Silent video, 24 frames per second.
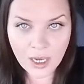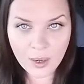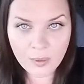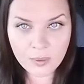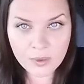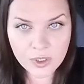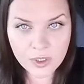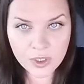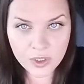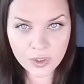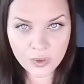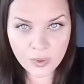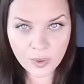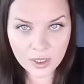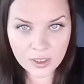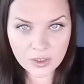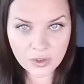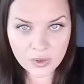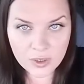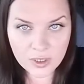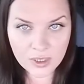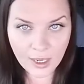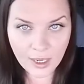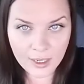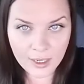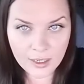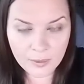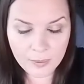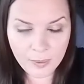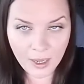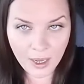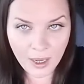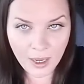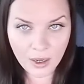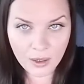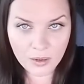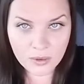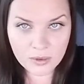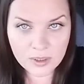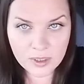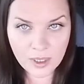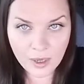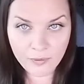I was 290 pounds.